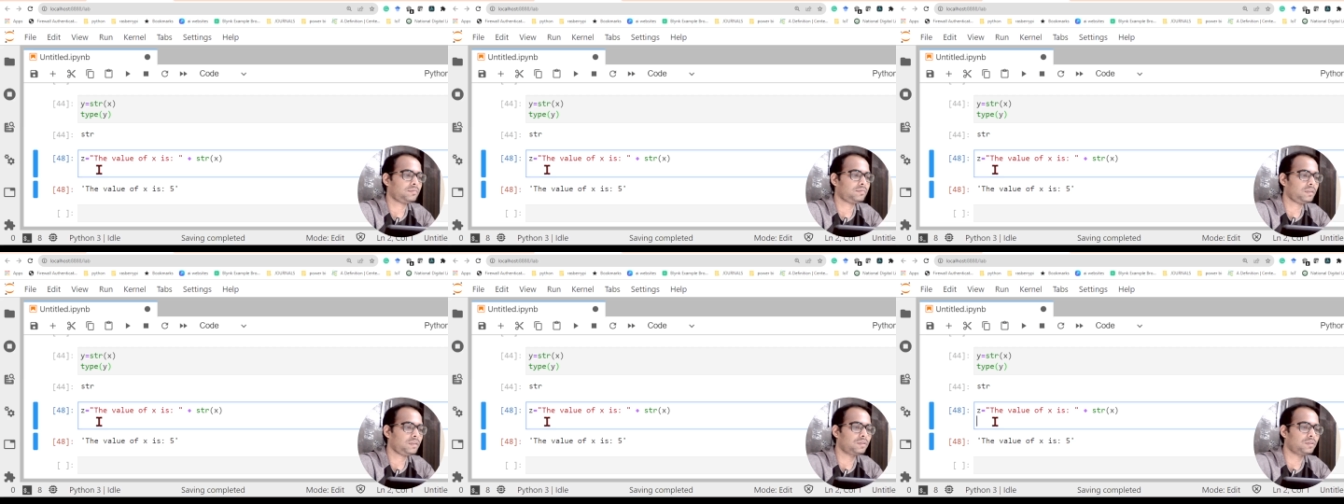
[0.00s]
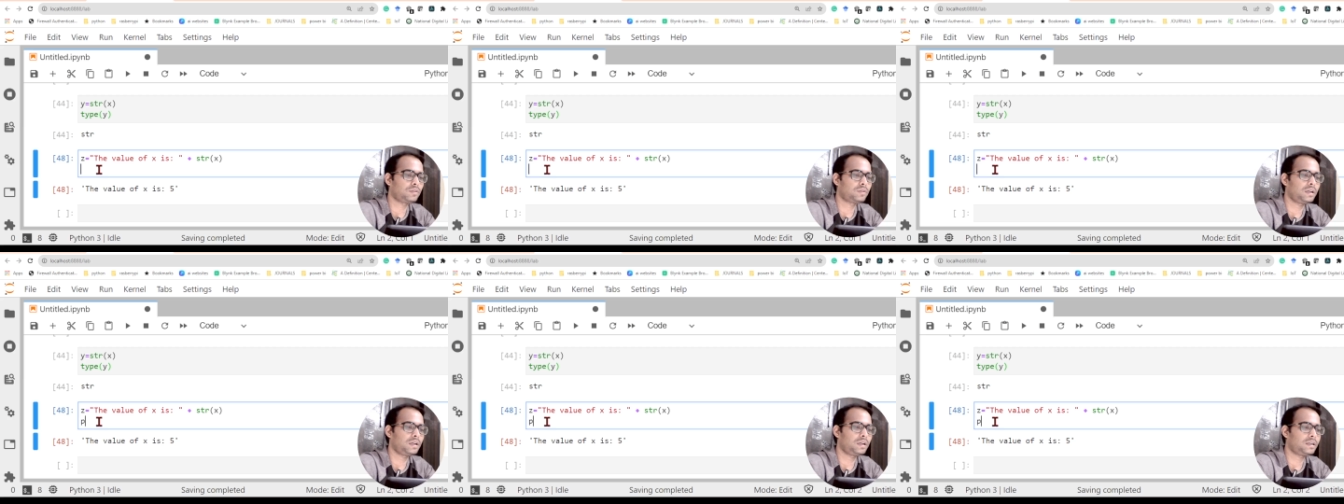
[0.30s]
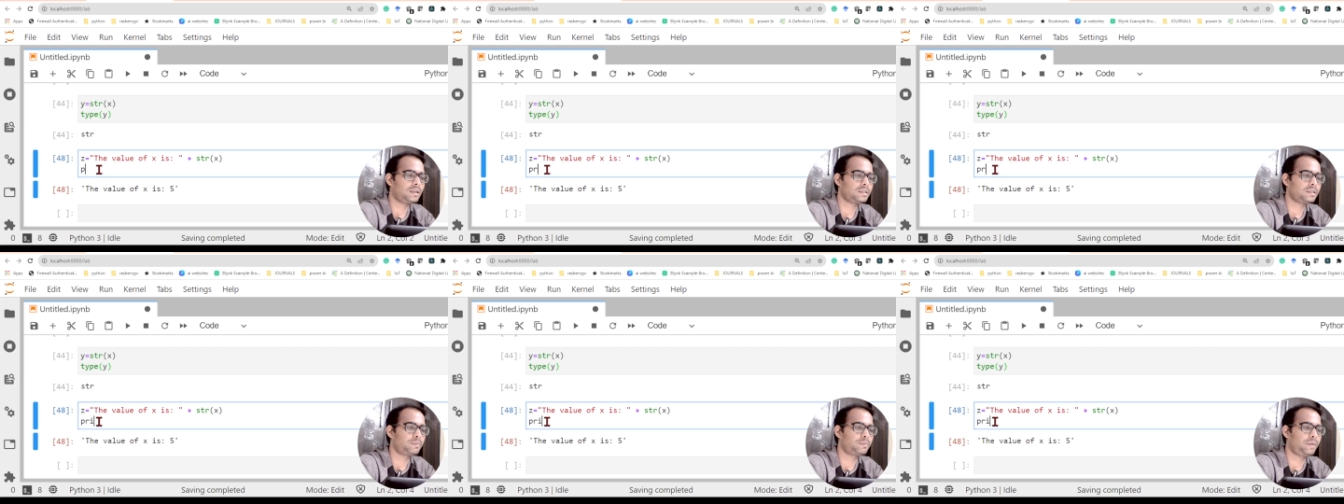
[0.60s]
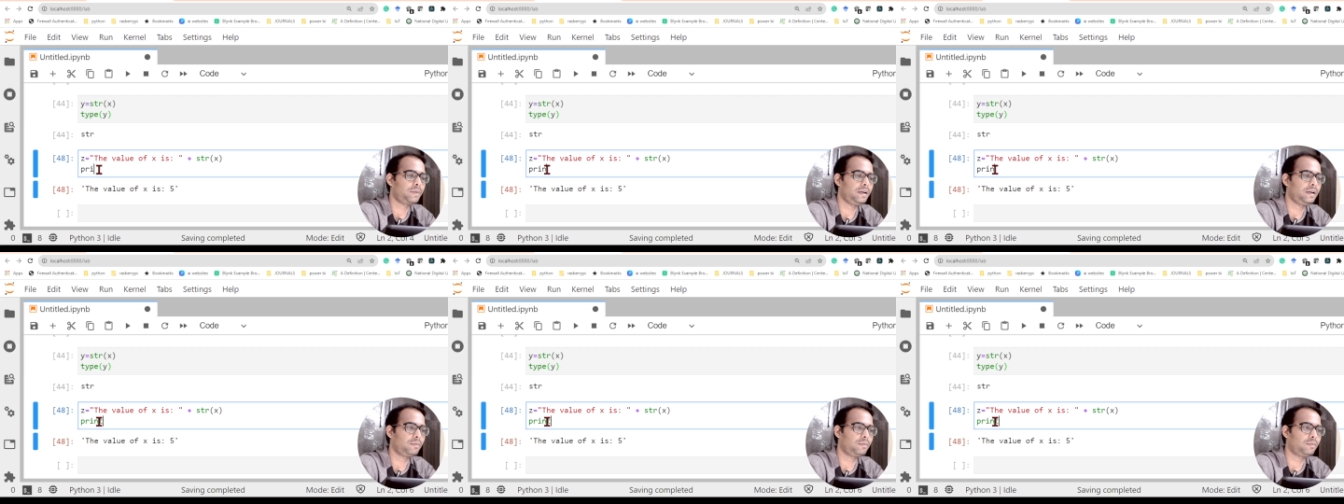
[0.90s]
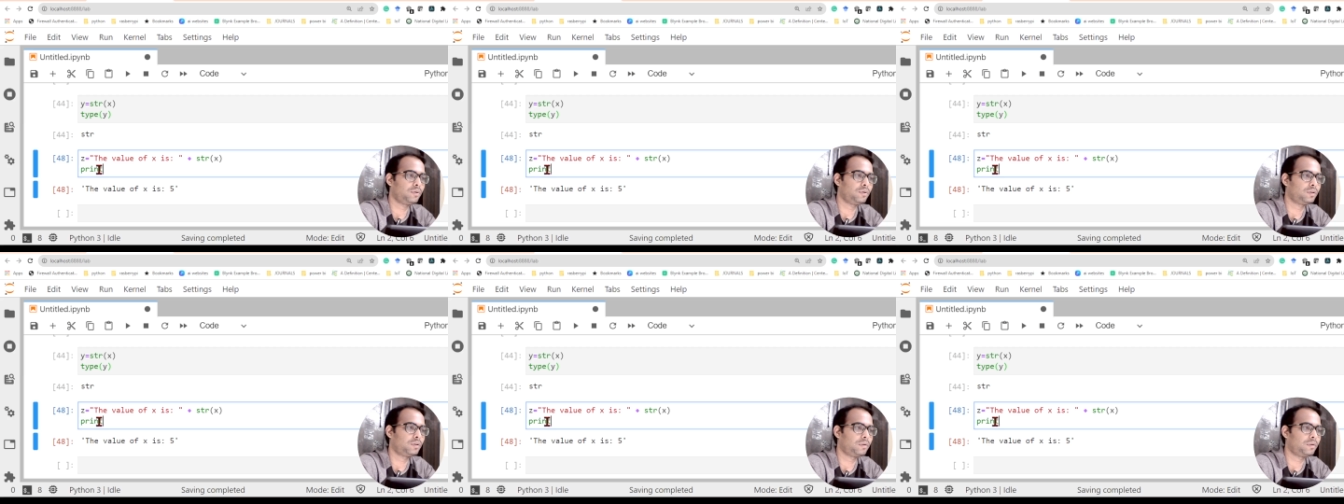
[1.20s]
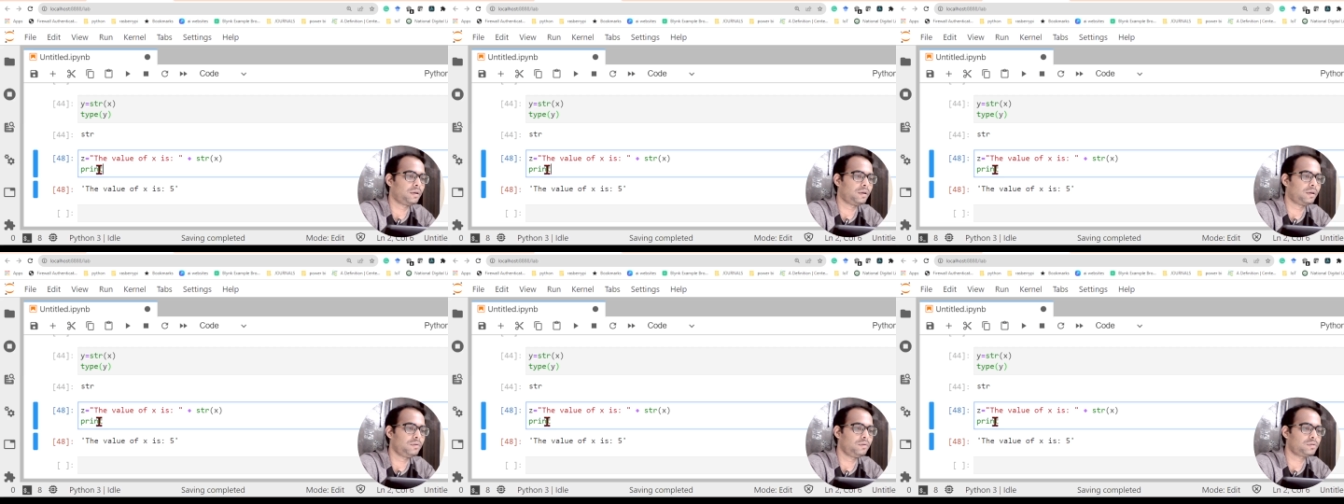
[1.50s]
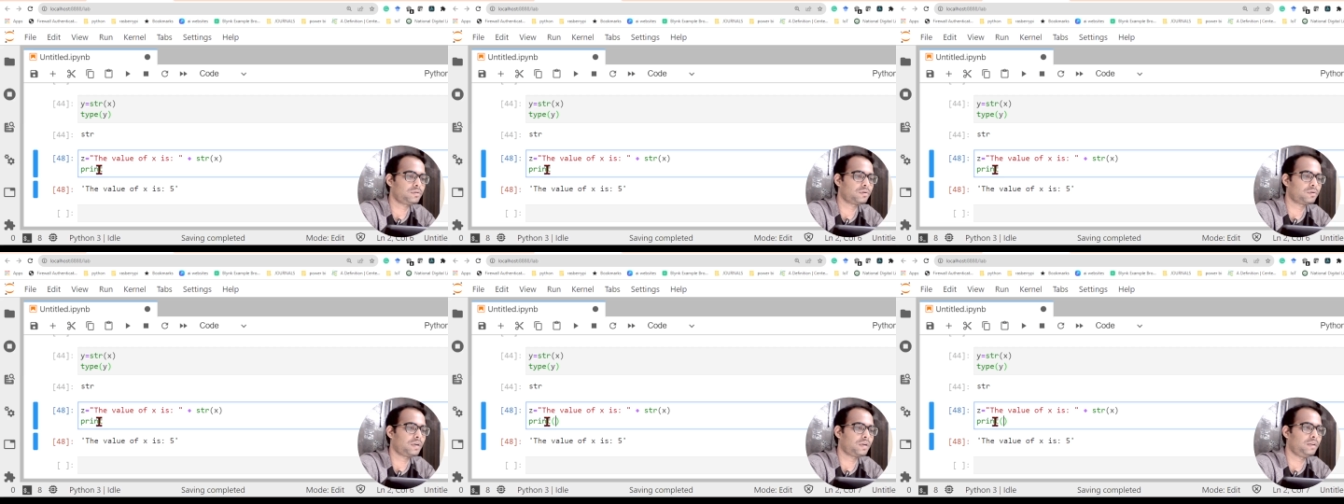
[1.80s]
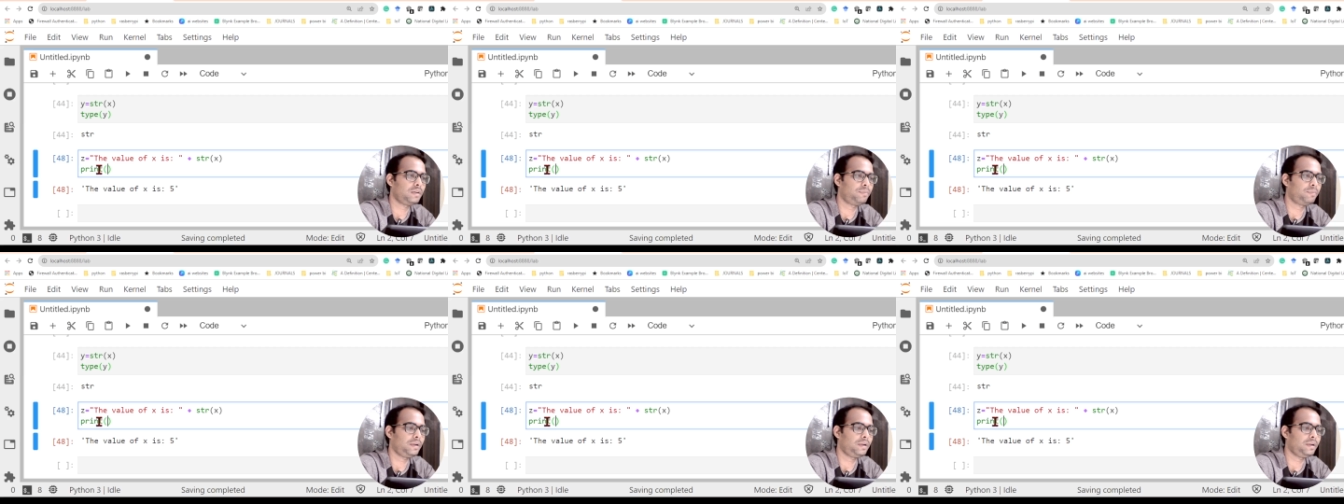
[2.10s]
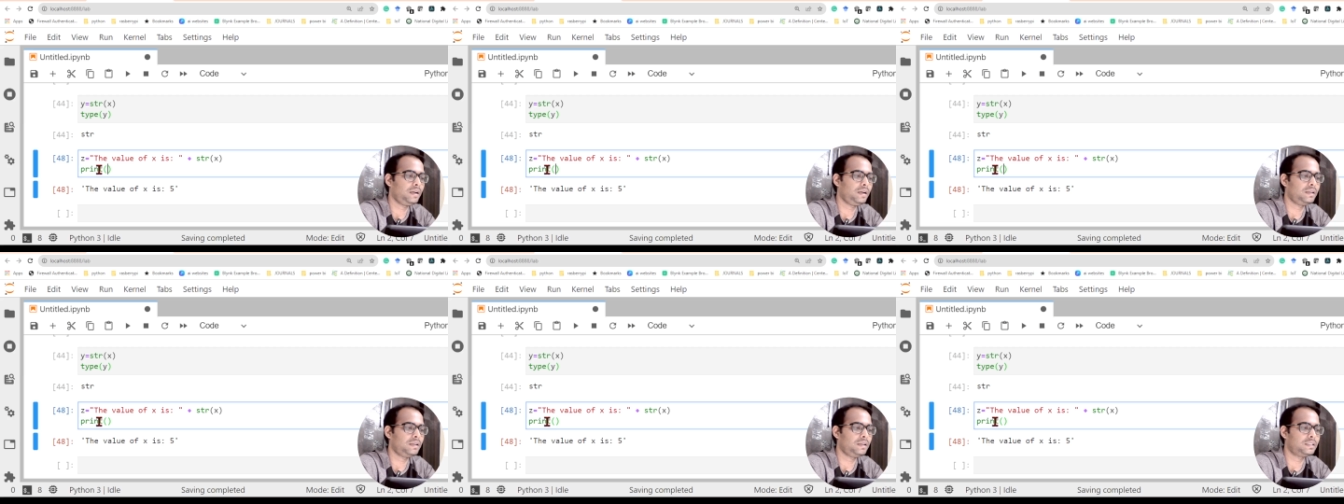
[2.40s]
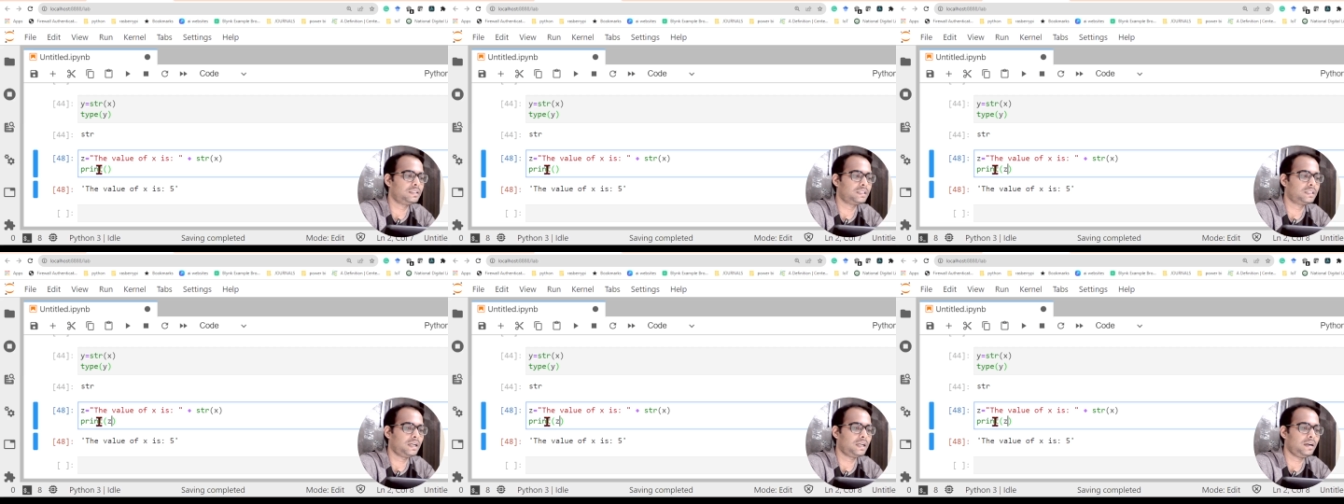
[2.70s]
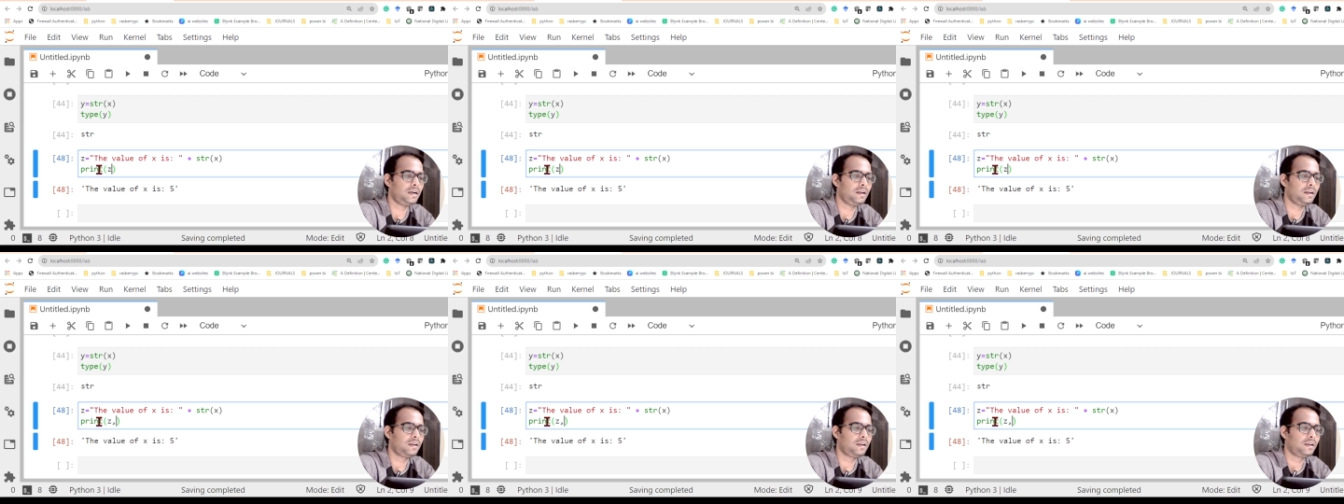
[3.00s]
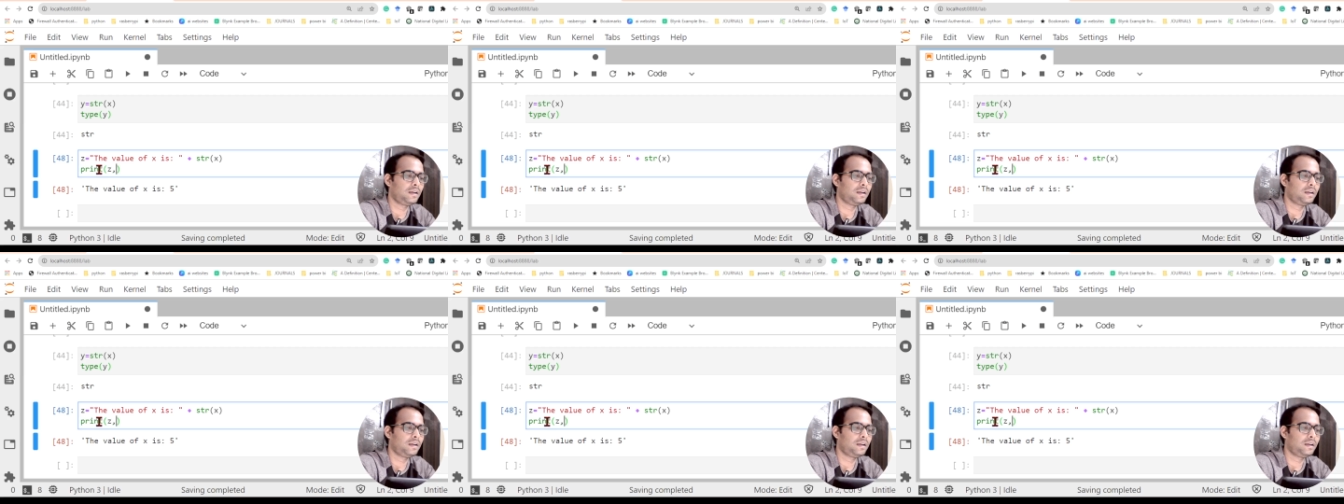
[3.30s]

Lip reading: so let us print both the values. So I'll print z,